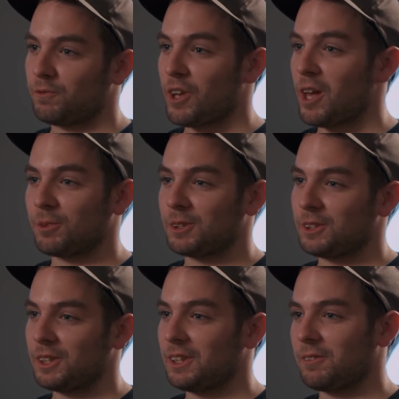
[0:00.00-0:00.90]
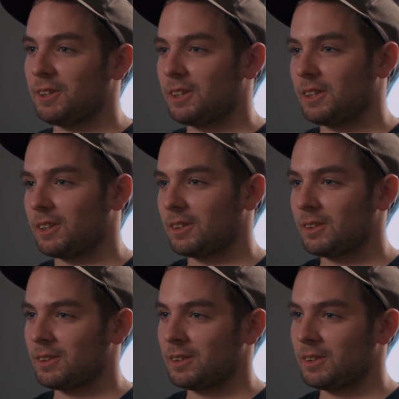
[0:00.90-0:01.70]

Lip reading: family's TV and